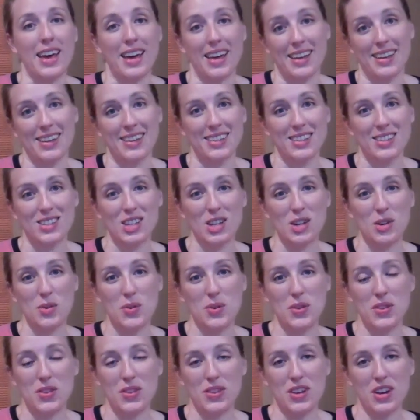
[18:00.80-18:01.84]
yeah,
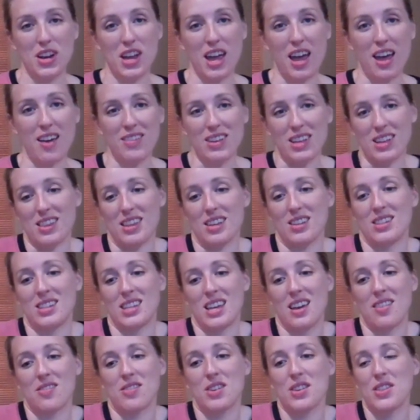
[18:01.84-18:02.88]
so there you have it.
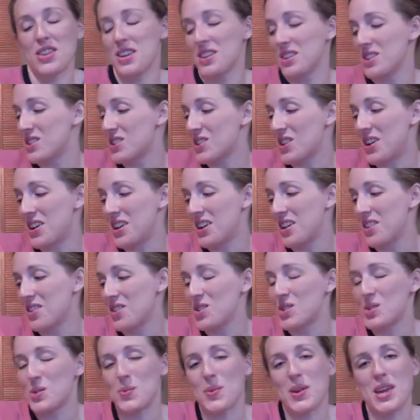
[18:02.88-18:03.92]
That's everything that's
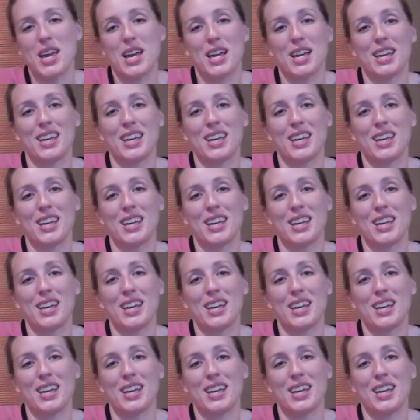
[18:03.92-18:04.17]
going on this